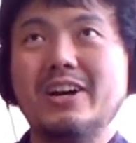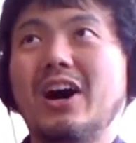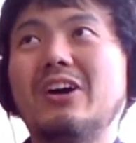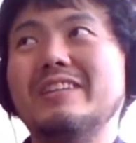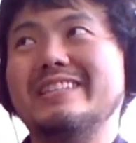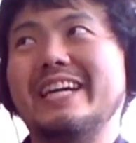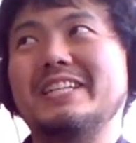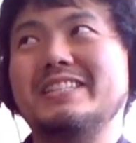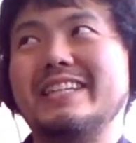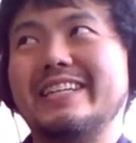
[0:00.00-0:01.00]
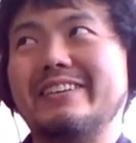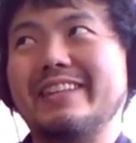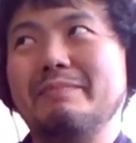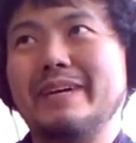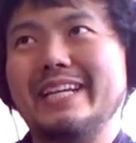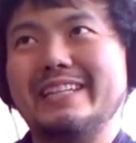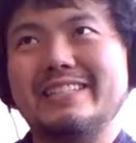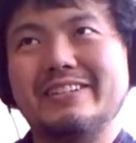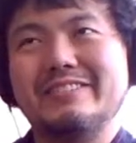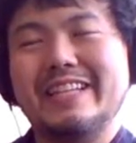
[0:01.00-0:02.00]
"Oh, this character's a cute little bunny,
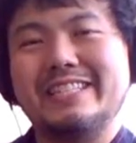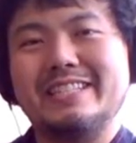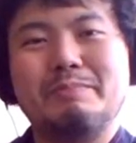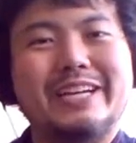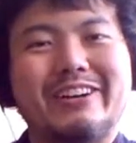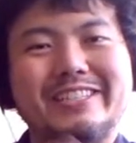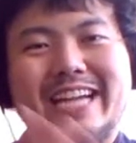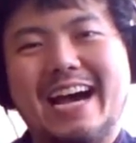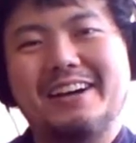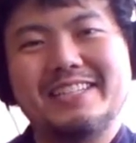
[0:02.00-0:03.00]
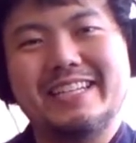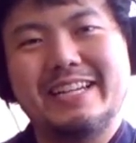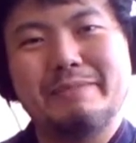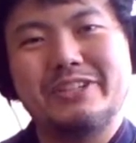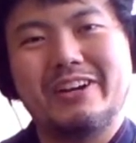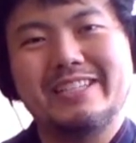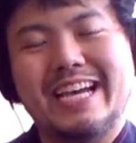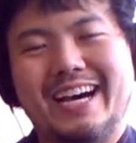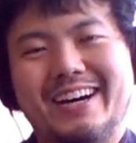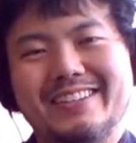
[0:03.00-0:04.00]
so let's just make her as childish and immature as
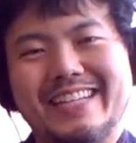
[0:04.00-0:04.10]
hell."